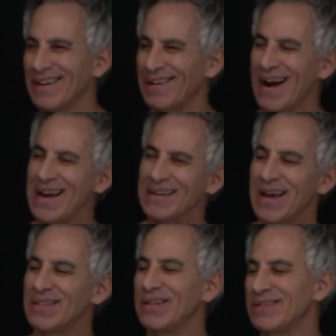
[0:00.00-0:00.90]
All right.
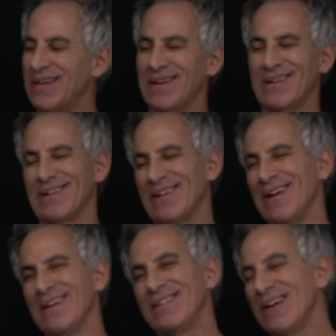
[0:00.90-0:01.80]
The,
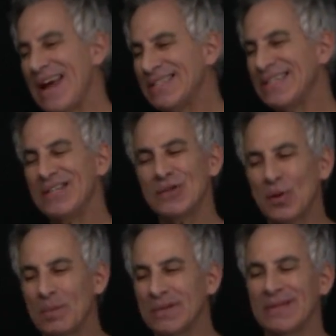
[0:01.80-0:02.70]
the
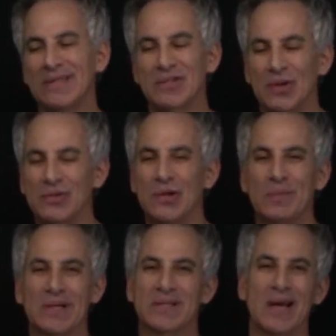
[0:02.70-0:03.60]
18-year-old malignant
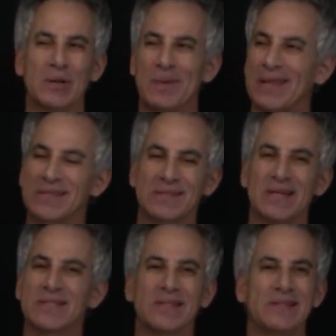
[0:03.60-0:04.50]
sociopath psychopath is
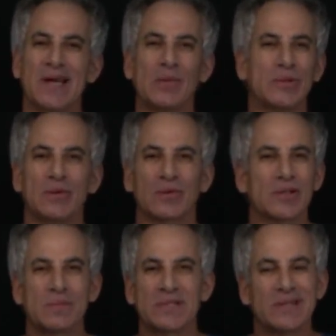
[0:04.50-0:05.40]
not sitting down with you at
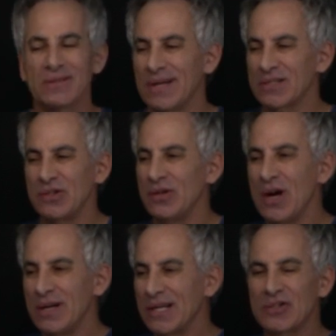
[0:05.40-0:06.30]
Christmas dinner next to you,
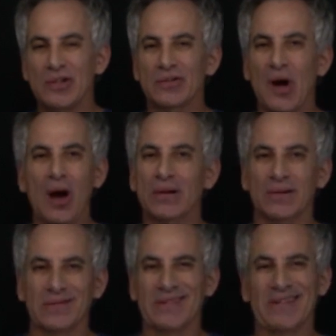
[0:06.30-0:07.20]
next to your
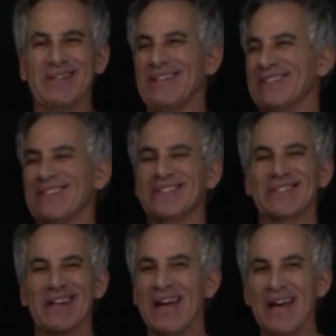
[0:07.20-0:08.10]
daughter. he's just
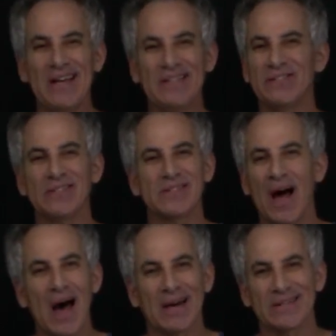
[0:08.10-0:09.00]
he's just
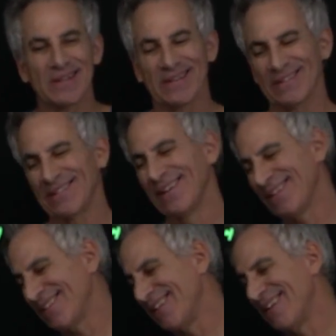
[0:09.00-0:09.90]
not.
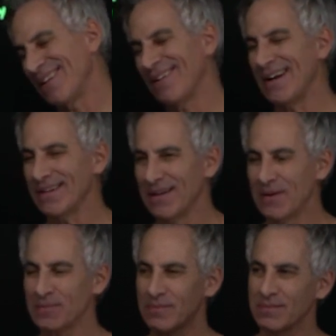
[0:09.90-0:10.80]
All right.
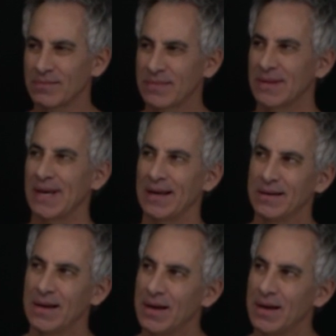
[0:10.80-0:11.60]
Okay.